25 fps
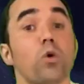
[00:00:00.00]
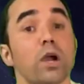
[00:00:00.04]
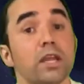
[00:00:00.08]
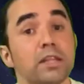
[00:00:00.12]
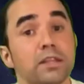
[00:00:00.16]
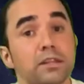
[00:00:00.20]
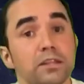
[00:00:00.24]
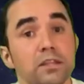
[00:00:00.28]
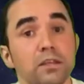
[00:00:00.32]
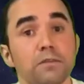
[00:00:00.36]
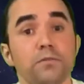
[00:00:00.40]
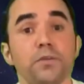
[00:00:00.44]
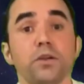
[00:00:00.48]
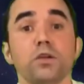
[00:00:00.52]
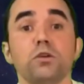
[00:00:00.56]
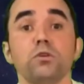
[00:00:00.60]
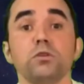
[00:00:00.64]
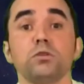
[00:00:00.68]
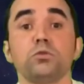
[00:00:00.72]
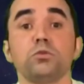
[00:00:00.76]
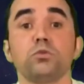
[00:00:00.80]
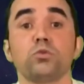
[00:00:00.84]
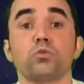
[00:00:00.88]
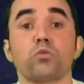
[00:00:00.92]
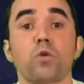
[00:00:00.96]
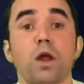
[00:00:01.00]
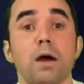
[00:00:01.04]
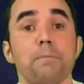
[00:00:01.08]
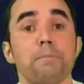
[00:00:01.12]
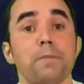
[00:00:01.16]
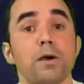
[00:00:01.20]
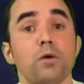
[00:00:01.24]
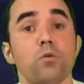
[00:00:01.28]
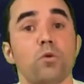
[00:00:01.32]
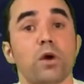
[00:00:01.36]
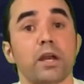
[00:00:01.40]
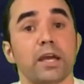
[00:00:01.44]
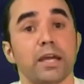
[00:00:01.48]
quite difficult to
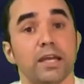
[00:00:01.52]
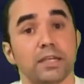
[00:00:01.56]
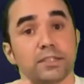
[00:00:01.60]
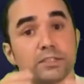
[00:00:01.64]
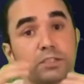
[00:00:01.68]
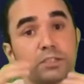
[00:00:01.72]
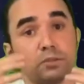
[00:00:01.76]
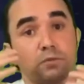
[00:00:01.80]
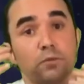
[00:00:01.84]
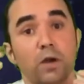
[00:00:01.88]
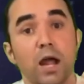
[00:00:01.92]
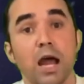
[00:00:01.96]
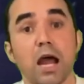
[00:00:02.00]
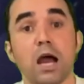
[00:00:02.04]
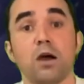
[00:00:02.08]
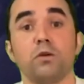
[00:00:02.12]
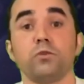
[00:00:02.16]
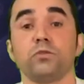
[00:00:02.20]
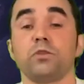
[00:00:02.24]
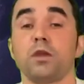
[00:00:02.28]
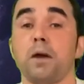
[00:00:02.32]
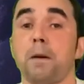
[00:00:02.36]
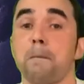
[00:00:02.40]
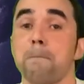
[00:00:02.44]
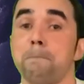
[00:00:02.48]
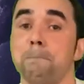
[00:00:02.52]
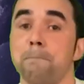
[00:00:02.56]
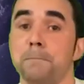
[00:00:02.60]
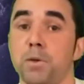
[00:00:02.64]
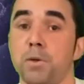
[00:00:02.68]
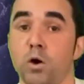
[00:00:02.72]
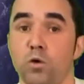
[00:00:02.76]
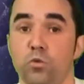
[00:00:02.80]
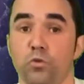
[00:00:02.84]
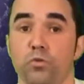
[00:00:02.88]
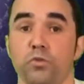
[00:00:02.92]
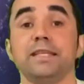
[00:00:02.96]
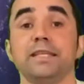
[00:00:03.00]
wrap our heads around
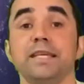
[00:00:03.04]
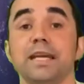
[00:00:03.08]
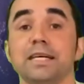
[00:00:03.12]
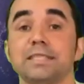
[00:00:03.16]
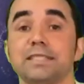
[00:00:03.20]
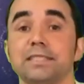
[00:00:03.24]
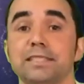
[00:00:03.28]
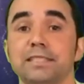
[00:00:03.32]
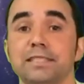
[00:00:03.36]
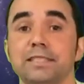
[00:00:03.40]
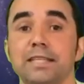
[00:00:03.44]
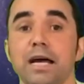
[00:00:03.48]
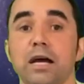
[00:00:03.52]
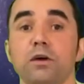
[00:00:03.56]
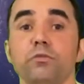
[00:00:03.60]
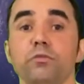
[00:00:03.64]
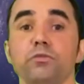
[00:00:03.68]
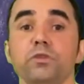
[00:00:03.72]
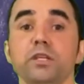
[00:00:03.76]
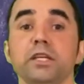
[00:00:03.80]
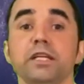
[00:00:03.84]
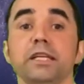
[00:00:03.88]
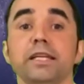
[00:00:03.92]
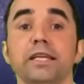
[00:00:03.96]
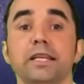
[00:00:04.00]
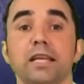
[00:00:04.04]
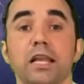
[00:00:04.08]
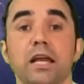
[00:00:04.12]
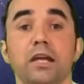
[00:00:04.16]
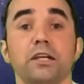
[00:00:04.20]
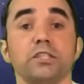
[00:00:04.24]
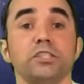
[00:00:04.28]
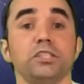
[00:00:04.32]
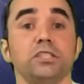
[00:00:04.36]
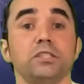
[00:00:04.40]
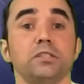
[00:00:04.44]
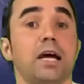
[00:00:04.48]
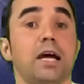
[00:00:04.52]
both the astoundingly
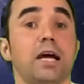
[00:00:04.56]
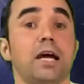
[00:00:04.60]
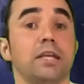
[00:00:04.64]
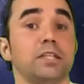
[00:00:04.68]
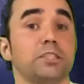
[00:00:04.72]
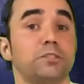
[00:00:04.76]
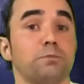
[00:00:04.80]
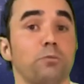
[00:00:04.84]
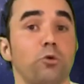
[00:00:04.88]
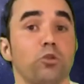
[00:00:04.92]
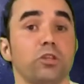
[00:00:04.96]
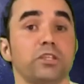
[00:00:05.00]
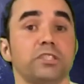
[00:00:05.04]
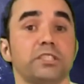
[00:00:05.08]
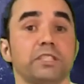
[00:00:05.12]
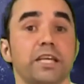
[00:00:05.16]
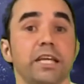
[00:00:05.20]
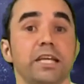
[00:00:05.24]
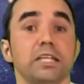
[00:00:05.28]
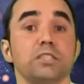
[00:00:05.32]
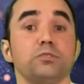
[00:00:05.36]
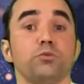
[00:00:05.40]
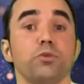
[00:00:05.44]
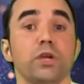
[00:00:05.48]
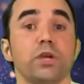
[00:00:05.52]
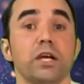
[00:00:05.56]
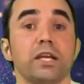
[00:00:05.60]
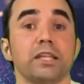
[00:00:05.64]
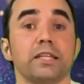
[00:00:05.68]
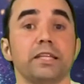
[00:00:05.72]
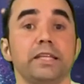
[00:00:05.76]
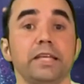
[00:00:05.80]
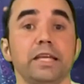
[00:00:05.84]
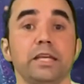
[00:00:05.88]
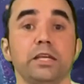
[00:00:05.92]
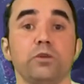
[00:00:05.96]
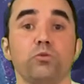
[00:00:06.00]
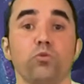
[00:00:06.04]
large and small scales we are
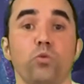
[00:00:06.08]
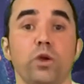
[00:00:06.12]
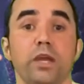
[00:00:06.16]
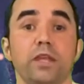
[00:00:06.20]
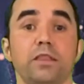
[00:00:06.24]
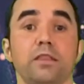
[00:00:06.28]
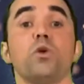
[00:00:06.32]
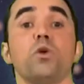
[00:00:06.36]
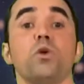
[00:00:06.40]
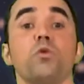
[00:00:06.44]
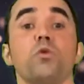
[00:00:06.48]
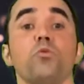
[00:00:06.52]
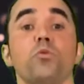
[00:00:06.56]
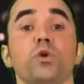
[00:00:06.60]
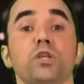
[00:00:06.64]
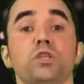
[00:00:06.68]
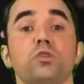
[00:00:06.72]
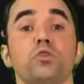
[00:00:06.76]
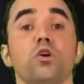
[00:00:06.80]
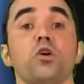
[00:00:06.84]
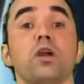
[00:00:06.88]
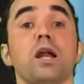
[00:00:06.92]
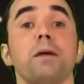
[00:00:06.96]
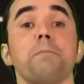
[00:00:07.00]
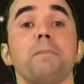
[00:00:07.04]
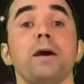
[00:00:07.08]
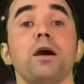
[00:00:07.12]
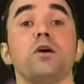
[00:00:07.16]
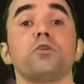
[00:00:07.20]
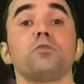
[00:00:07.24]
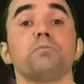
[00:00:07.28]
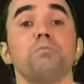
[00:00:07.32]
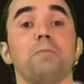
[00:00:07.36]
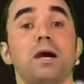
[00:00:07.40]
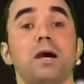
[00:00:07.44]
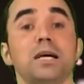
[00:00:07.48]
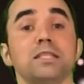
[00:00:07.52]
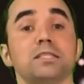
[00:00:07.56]
dealing with when we talk
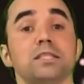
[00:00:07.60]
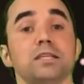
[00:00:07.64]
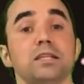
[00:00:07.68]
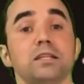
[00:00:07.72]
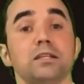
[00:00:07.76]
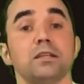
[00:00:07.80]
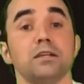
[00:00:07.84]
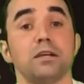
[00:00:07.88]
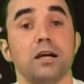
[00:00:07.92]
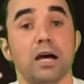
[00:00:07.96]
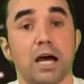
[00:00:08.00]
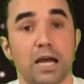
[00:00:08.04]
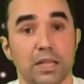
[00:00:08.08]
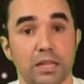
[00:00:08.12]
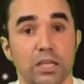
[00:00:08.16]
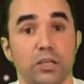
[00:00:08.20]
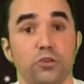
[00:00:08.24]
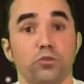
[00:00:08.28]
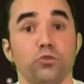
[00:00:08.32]
about matter and the